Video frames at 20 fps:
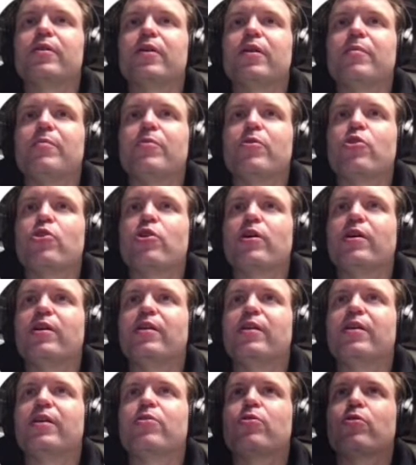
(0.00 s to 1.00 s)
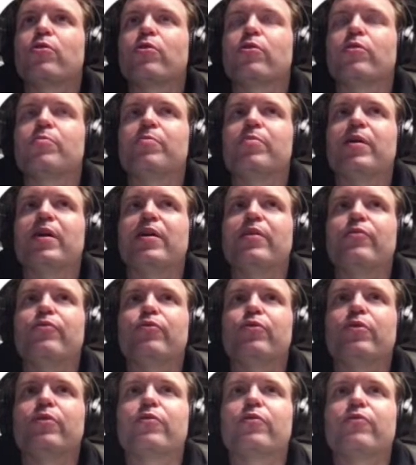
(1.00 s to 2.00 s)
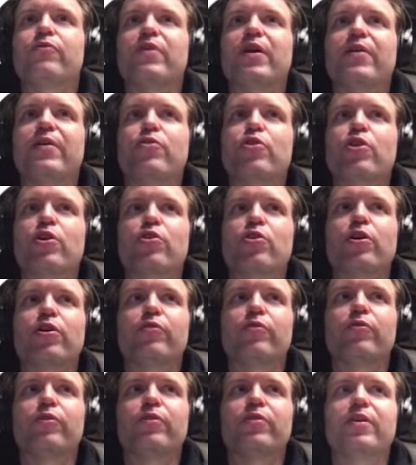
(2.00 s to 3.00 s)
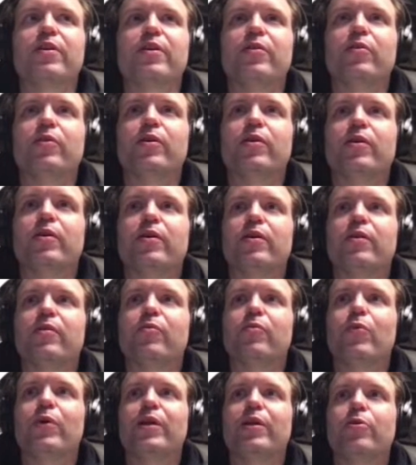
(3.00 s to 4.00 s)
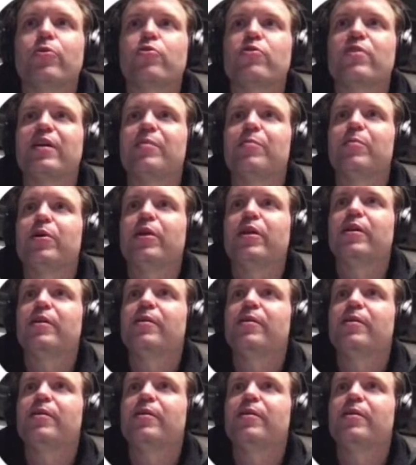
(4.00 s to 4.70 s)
a machine that you could buy for 500-600 in Windows 10 money.